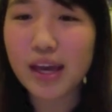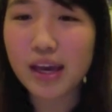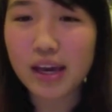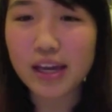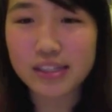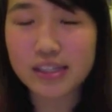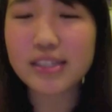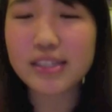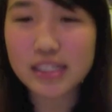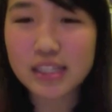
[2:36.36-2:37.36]
it
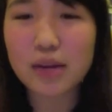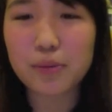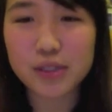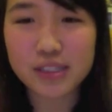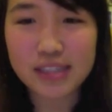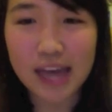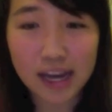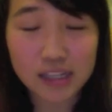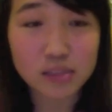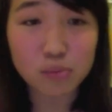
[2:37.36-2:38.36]
says that a person's
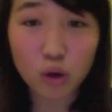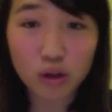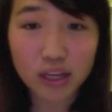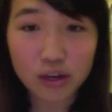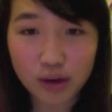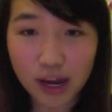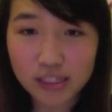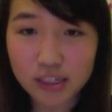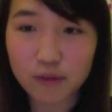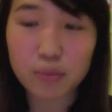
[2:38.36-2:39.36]
act is morally
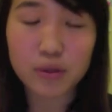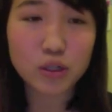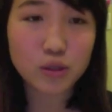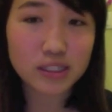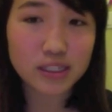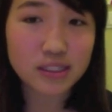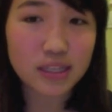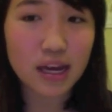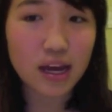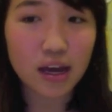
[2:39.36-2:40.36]
correct if it produces
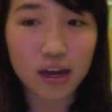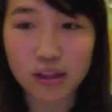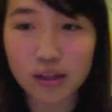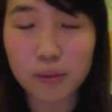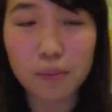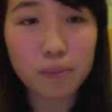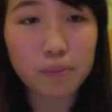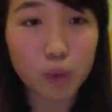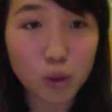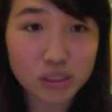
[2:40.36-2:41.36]
the
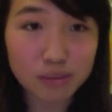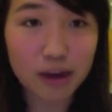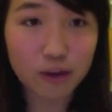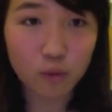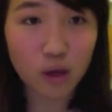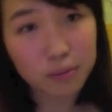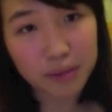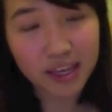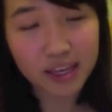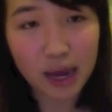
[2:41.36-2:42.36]
most amount of
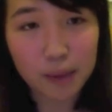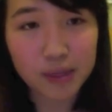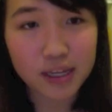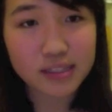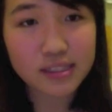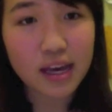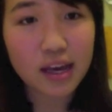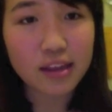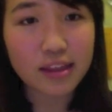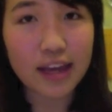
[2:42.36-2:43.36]
well-being and happiness
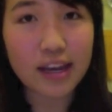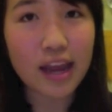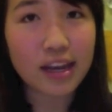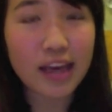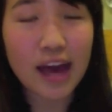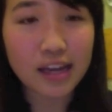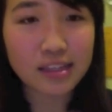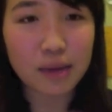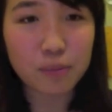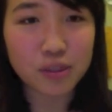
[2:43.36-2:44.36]
that any
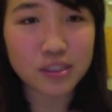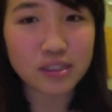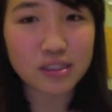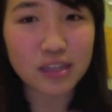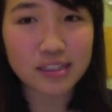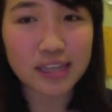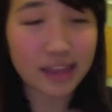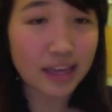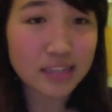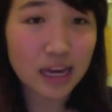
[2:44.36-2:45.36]
act that person does at
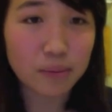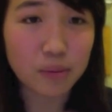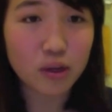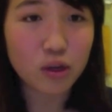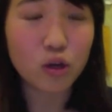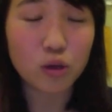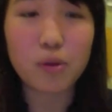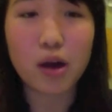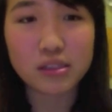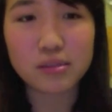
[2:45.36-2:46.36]
that time could
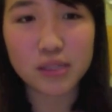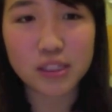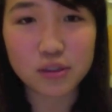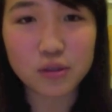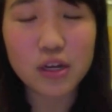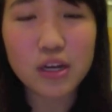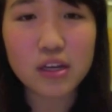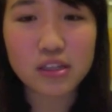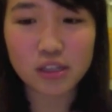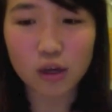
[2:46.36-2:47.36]
possibly do.
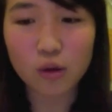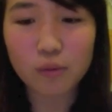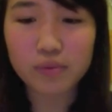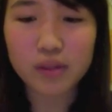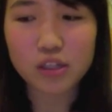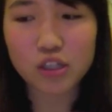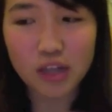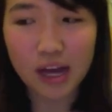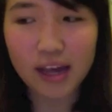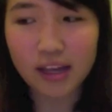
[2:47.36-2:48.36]
So should
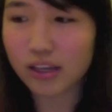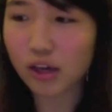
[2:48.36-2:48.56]
I